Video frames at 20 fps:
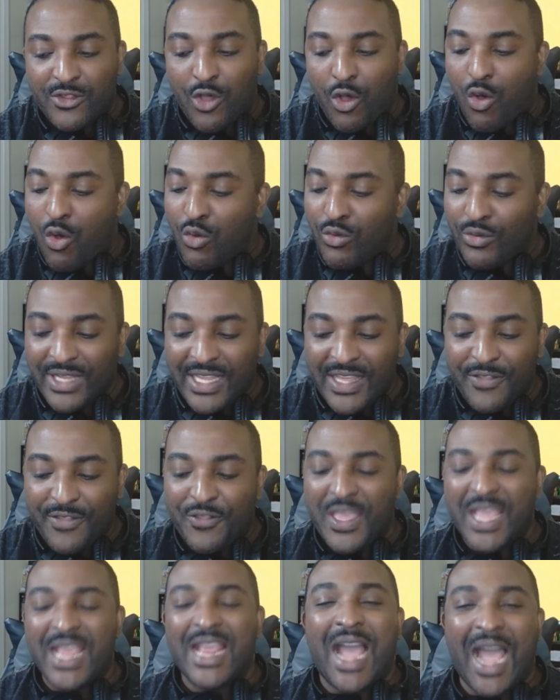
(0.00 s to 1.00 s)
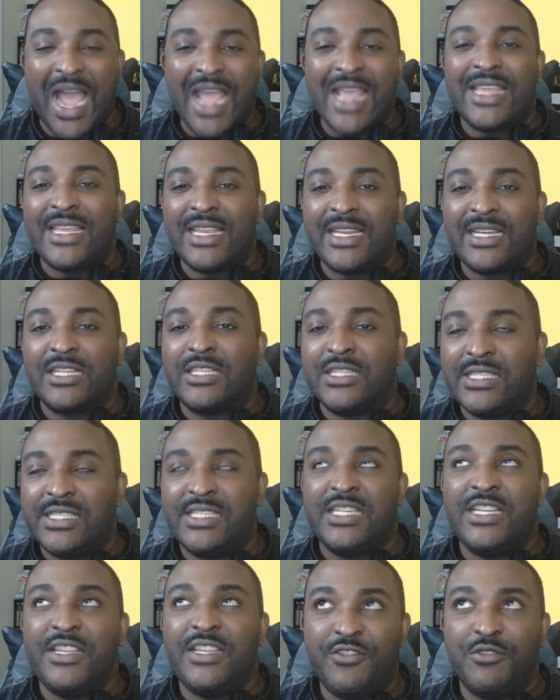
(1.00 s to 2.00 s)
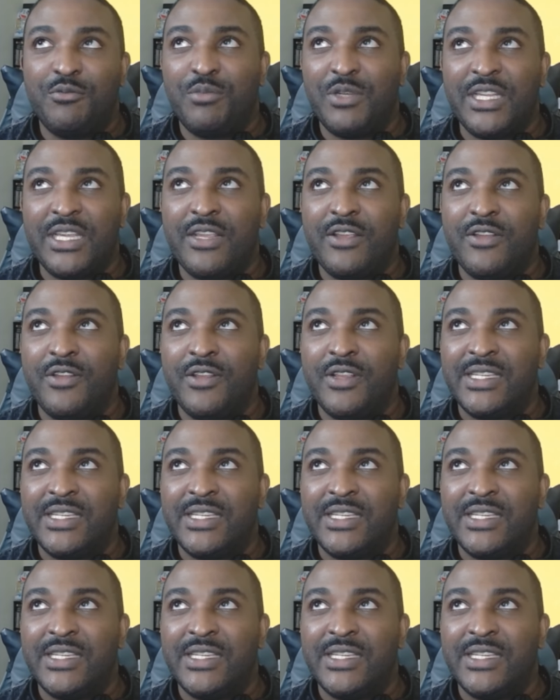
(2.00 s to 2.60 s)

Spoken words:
The only thing I can conceivably